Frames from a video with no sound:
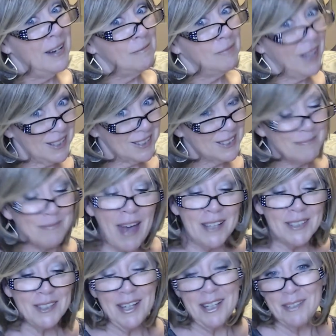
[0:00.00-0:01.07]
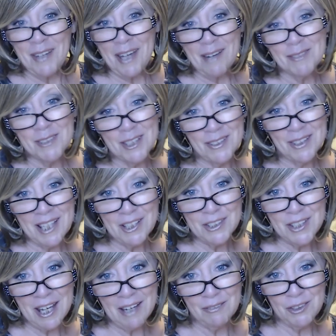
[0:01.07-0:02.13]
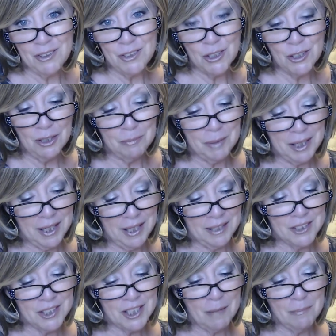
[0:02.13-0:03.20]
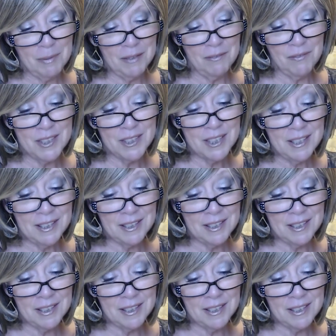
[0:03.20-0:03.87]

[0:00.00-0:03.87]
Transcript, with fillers: Plus, so anyway, I'm so glad to have you join me and stop in and visit.